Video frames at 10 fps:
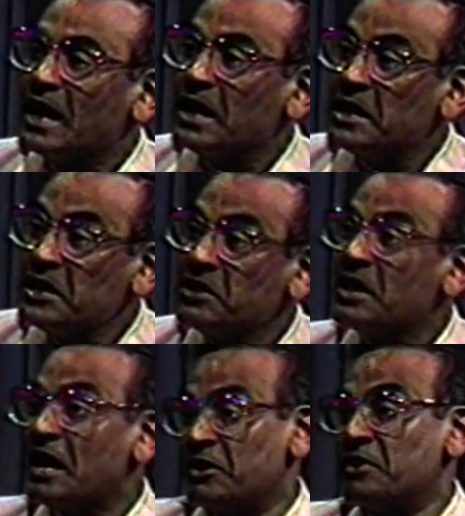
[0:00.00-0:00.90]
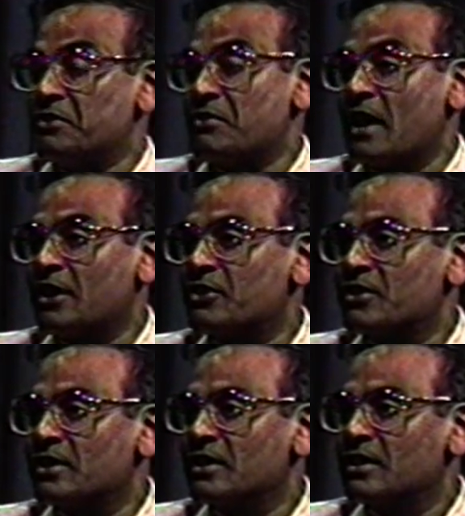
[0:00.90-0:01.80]
In that interaction,
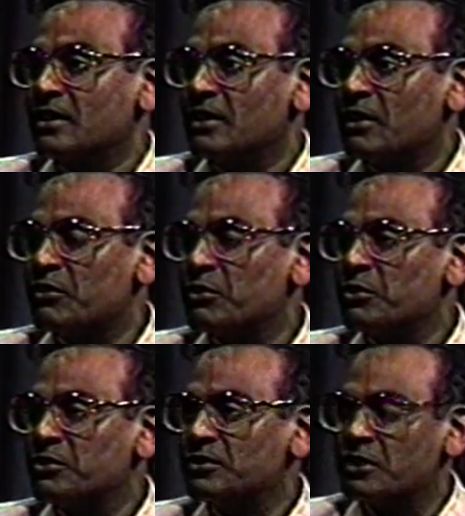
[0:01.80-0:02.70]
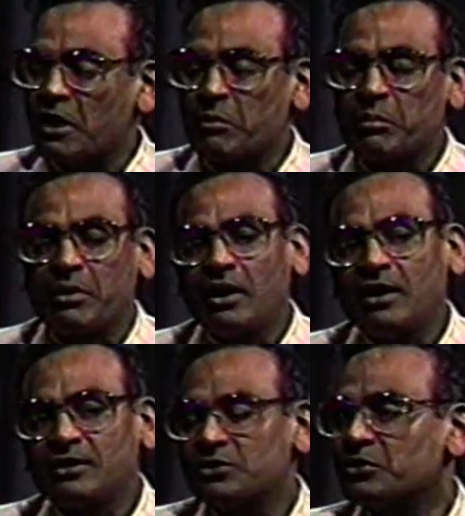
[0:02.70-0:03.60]
of course, there are
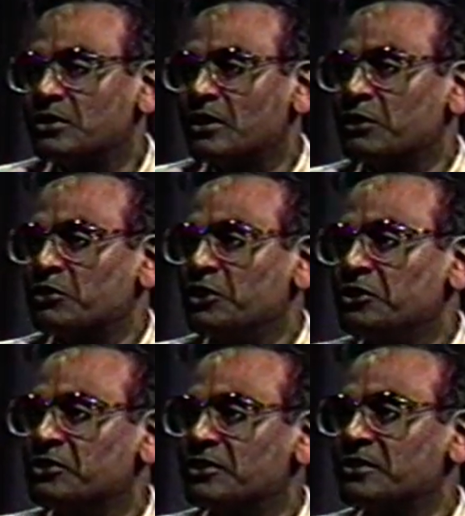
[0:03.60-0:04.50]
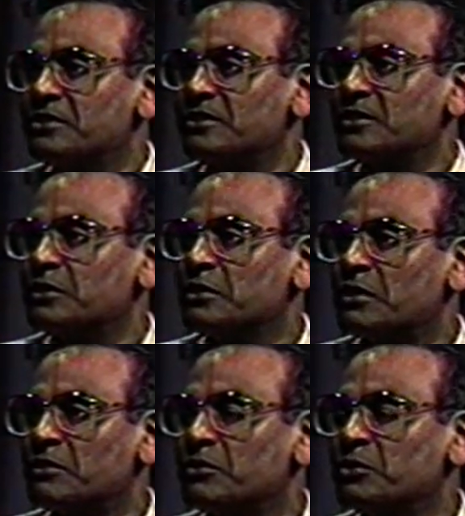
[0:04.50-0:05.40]
paths, there are teachers, there
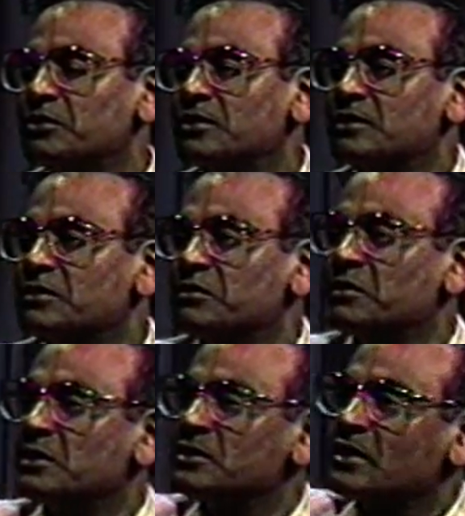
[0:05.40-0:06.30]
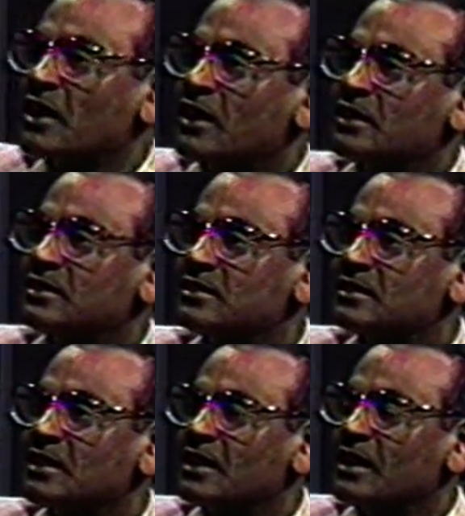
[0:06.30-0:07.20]
are forces of various kinds.
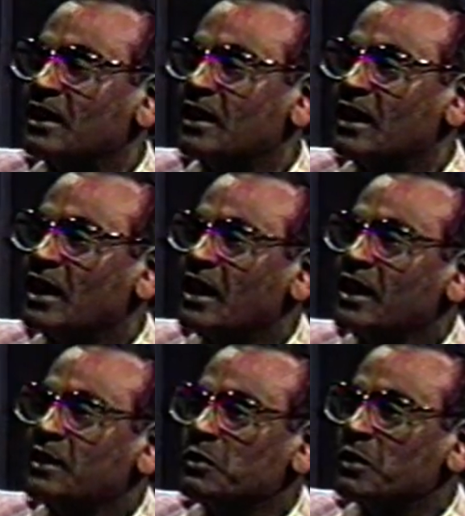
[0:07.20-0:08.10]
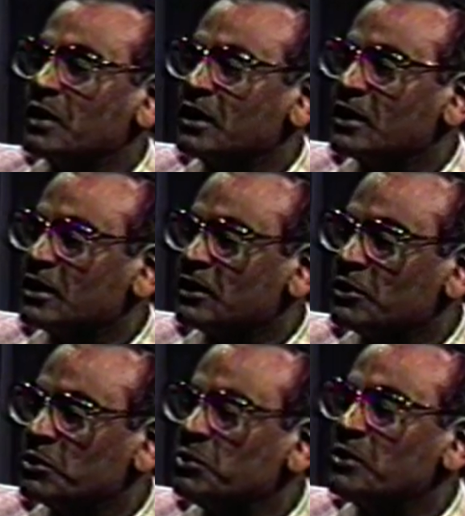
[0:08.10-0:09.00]
And
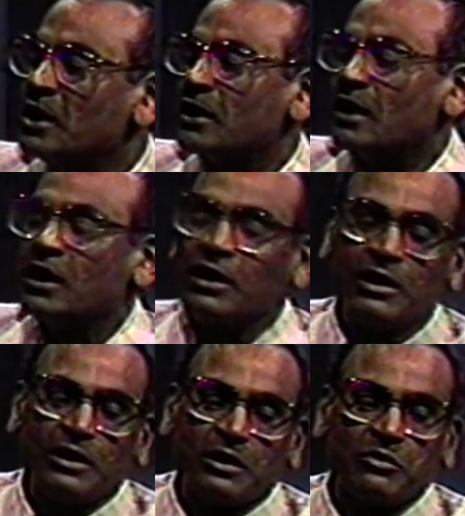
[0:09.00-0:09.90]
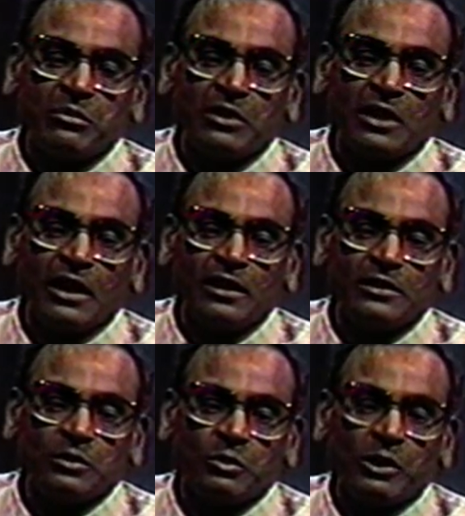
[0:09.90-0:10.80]
you and I and everybody
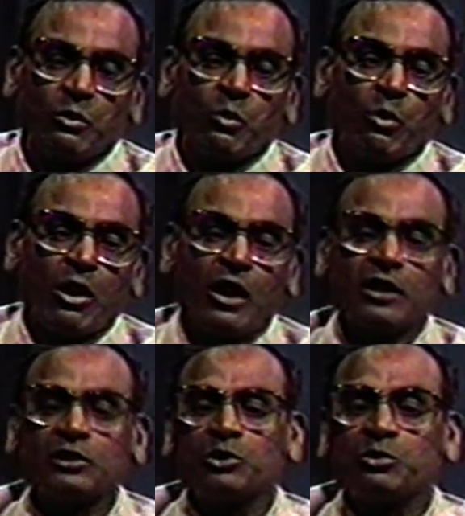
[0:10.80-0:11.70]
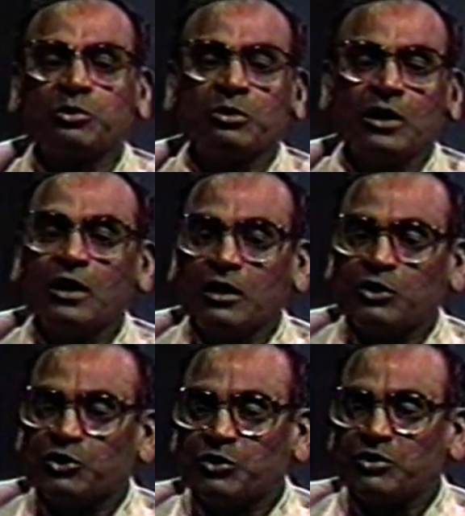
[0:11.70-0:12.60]
else, we walk through
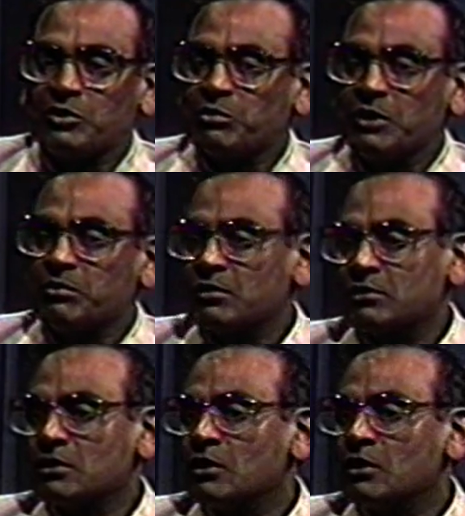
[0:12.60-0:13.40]
different people's